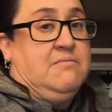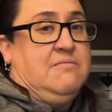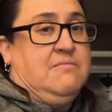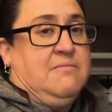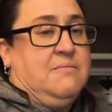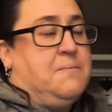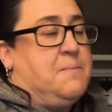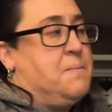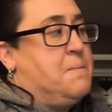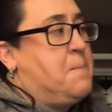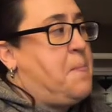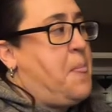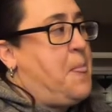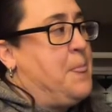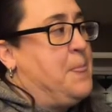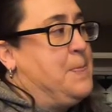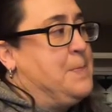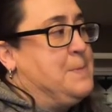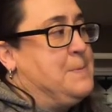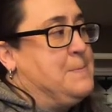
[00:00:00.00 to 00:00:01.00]

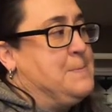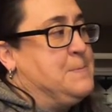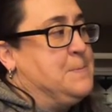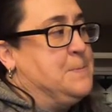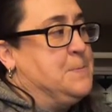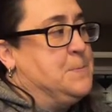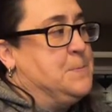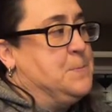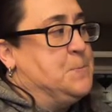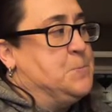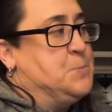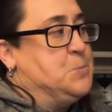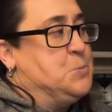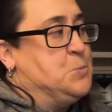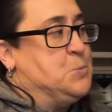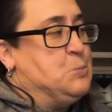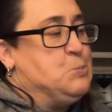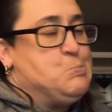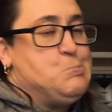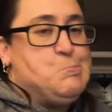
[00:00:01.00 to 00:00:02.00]

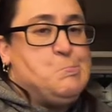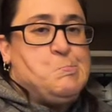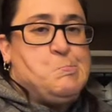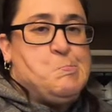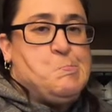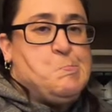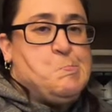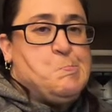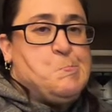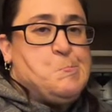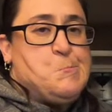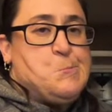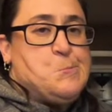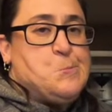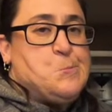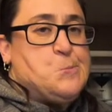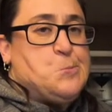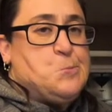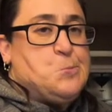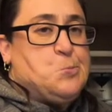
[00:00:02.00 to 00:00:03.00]

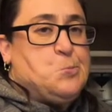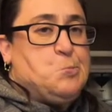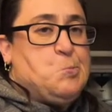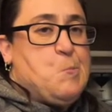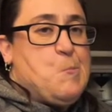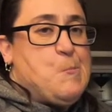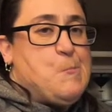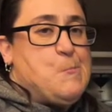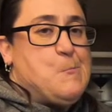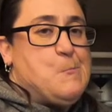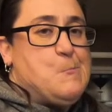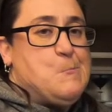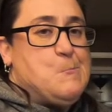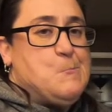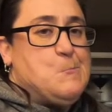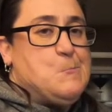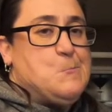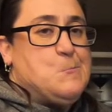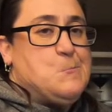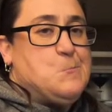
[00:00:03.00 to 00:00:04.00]

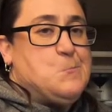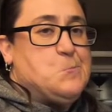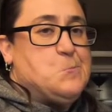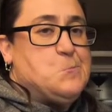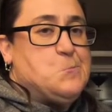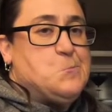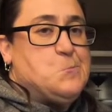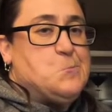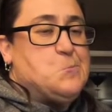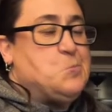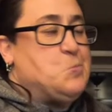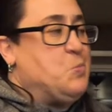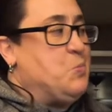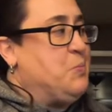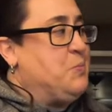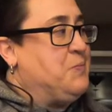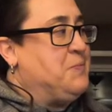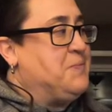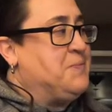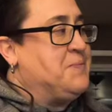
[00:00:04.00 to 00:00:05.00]

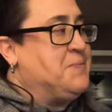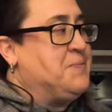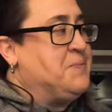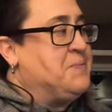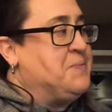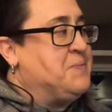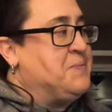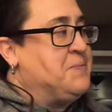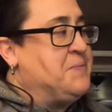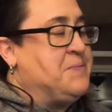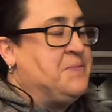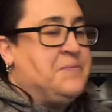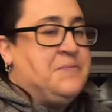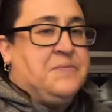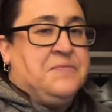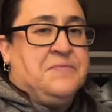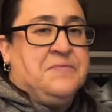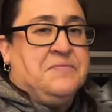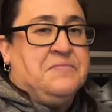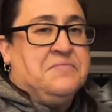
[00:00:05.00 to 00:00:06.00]

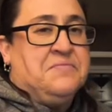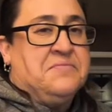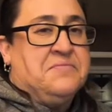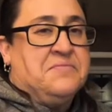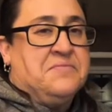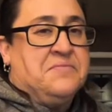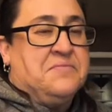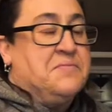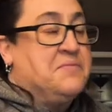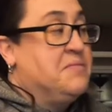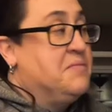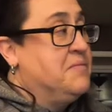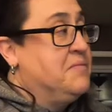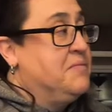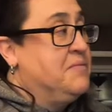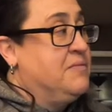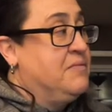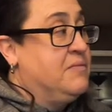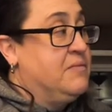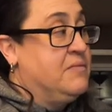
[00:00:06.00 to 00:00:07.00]

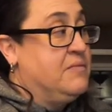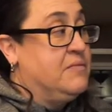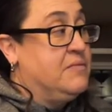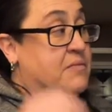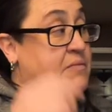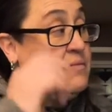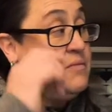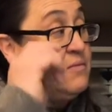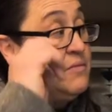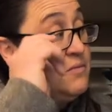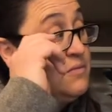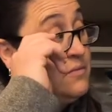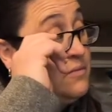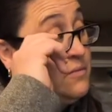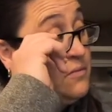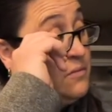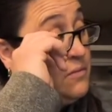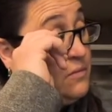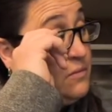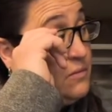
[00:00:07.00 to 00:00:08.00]
[no speech]